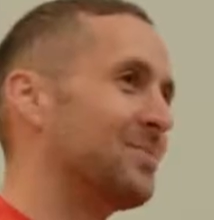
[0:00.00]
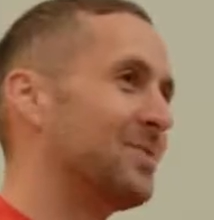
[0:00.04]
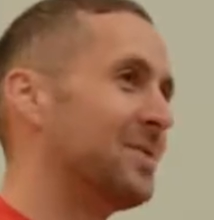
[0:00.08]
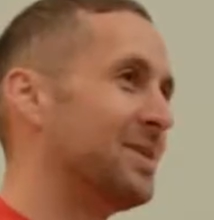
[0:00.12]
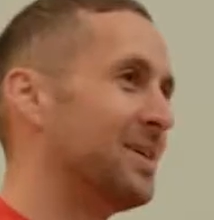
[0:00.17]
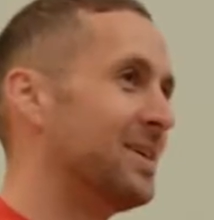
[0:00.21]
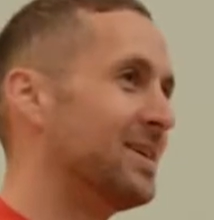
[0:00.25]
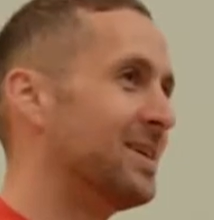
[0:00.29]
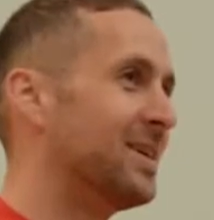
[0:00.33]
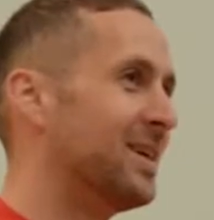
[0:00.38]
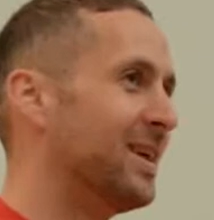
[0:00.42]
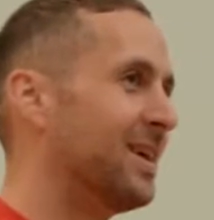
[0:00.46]
I'm
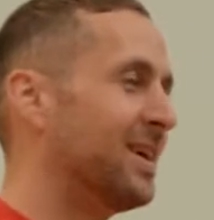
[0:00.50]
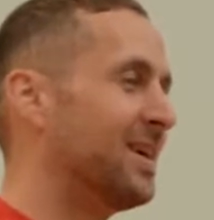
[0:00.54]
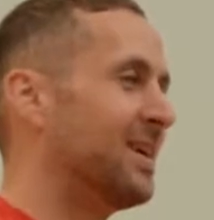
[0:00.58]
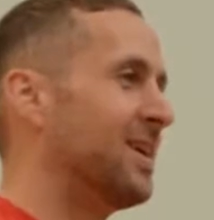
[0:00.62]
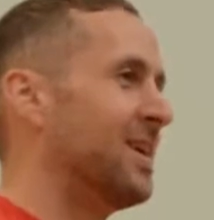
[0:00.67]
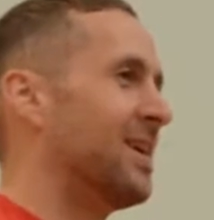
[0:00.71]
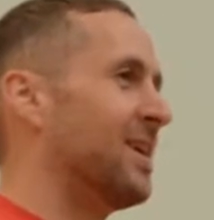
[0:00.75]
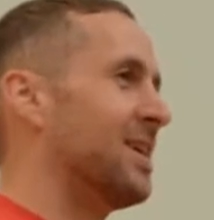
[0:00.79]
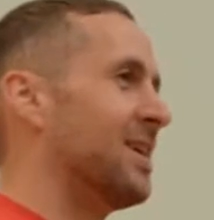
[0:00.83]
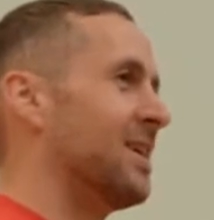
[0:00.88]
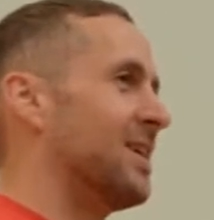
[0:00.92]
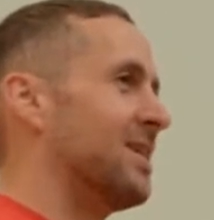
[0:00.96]
the,
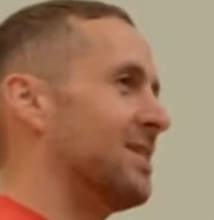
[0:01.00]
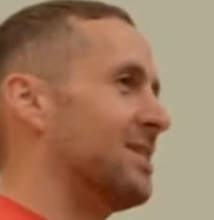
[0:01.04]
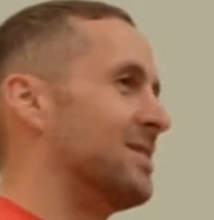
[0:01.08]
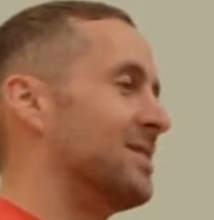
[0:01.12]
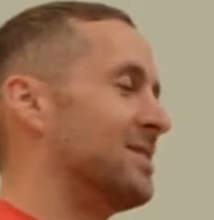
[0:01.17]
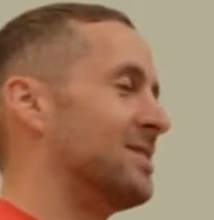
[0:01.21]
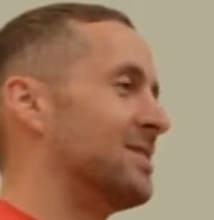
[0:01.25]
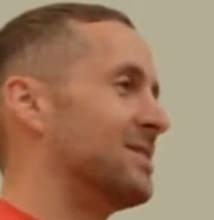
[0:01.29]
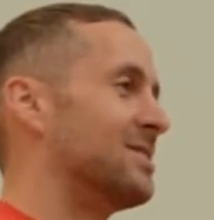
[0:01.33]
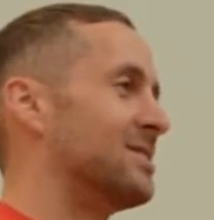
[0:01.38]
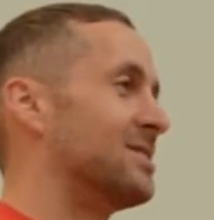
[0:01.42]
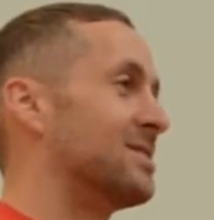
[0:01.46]

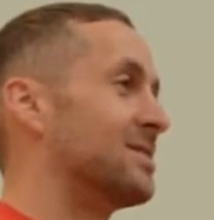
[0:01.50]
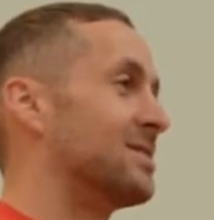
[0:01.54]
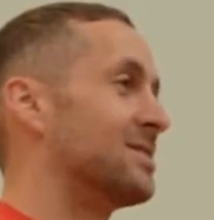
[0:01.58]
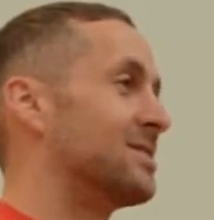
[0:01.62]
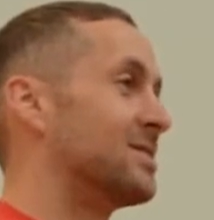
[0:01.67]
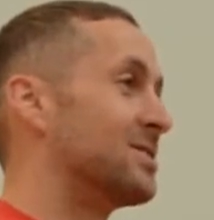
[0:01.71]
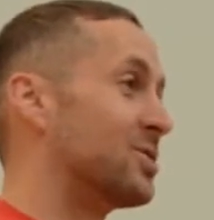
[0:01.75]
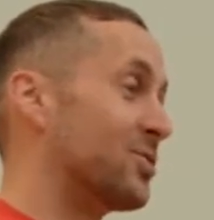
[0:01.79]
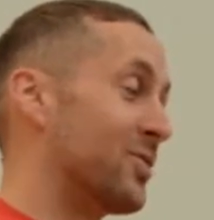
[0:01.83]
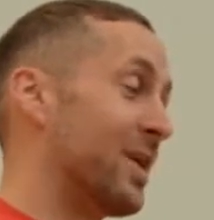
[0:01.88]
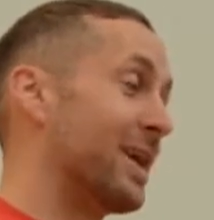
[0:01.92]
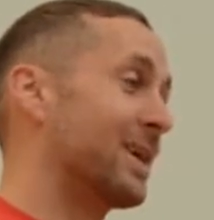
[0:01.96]

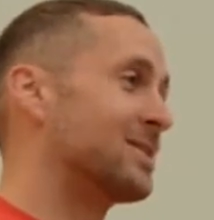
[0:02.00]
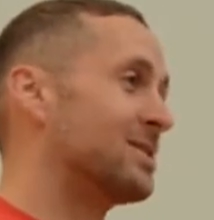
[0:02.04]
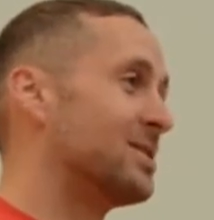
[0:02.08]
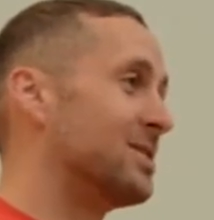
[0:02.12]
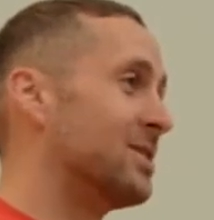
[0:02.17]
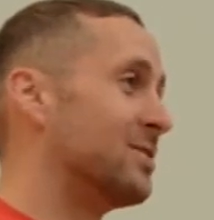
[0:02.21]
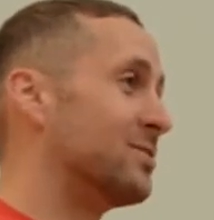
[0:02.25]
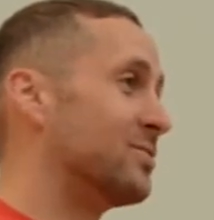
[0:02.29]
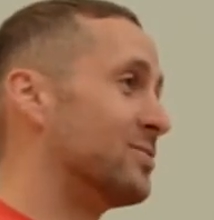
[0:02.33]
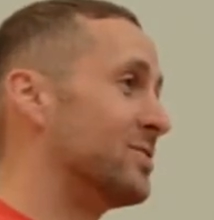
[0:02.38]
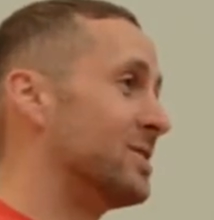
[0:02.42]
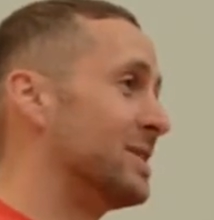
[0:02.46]
the
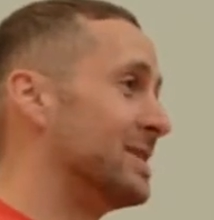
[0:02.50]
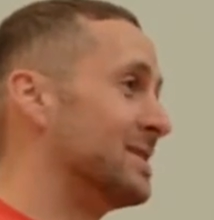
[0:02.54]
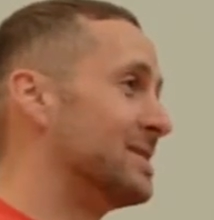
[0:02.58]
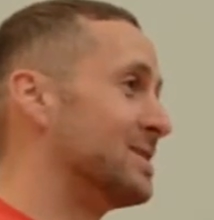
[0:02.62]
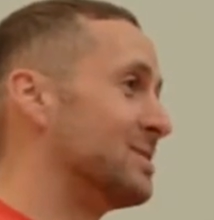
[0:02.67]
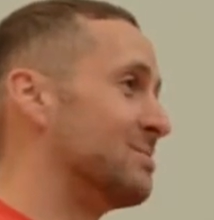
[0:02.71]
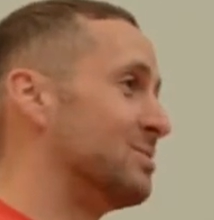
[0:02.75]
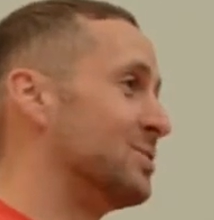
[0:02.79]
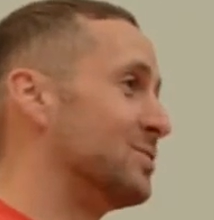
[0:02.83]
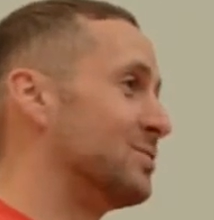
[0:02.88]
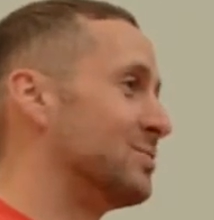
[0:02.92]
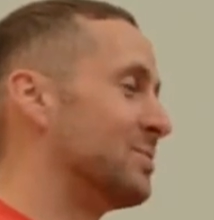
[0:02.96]
director of
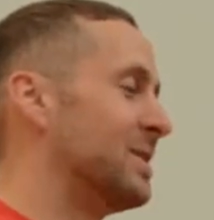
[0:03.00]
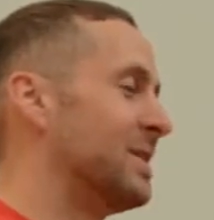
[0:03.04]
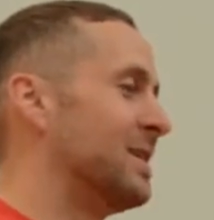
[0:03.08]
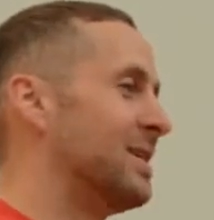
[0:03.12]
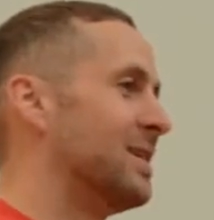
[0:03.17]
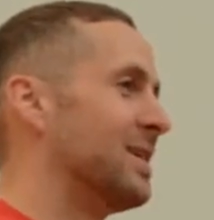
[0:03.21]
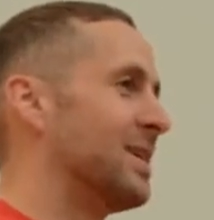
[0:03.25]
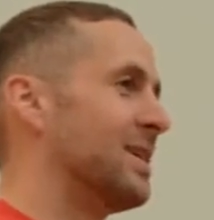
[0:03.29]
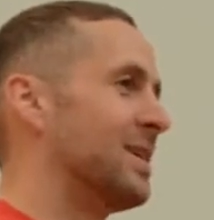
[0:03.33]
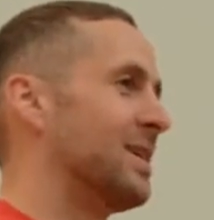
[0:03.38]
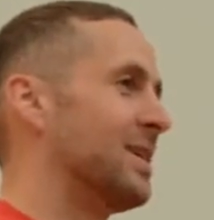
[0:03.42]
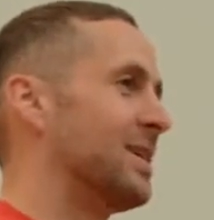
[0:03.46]
Release Movement
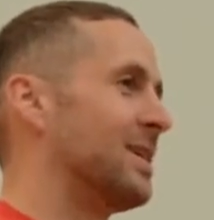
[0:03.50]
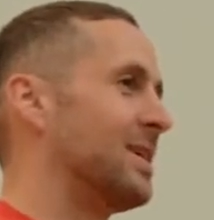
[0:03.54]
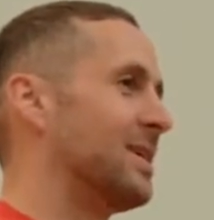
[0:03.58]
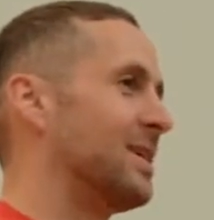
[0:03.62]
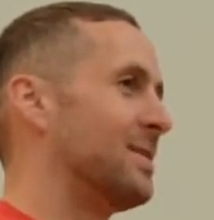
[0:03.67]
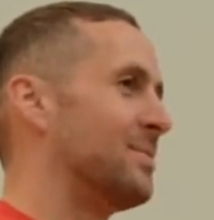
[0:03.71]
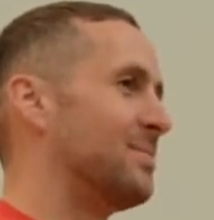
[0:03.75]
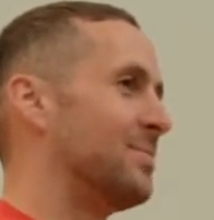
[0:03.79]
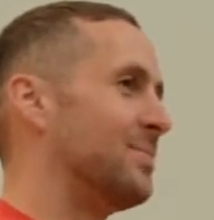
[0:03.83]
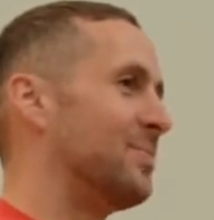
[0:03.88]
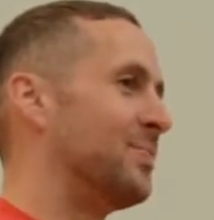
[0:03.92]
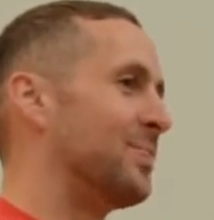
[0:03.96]

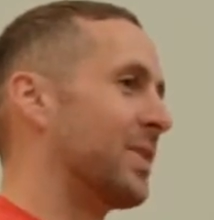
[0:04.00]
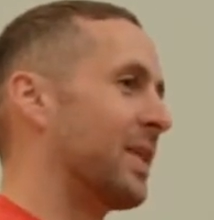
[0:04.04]
um,